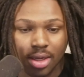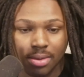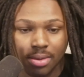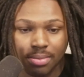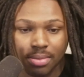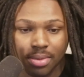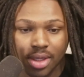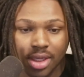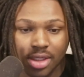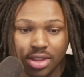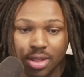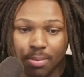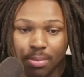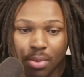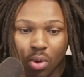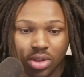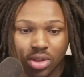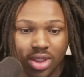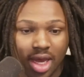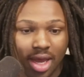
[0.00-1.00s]
He's a
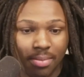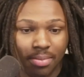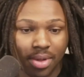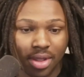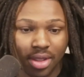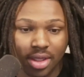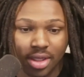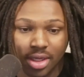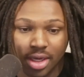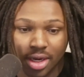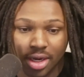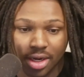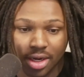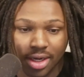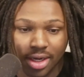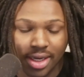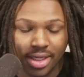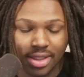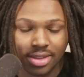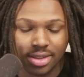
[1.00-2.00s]
multi-millionaire.
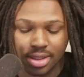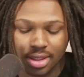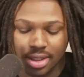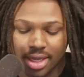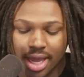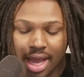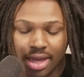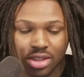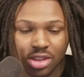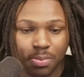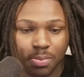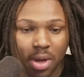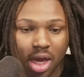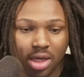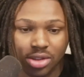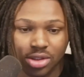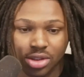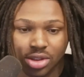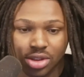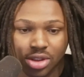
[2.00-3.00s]
He's got
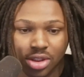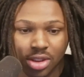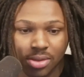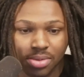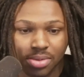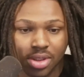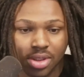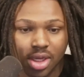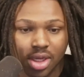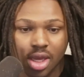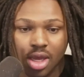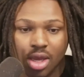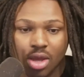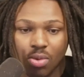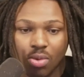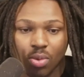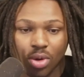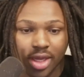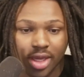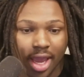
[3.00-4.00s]
sponsorships
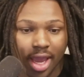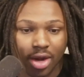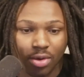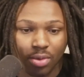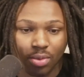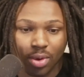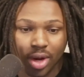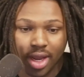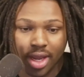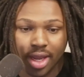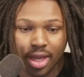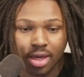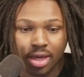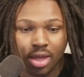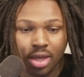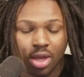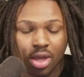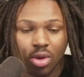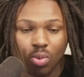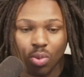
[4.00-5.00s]
with Gatorade,
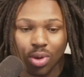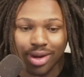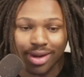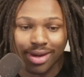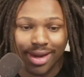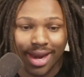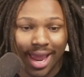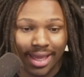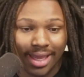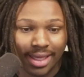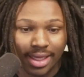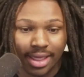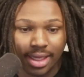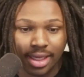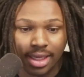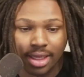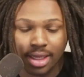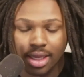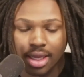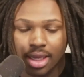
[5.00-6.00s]
with
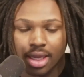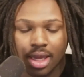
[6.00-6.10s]
Nike.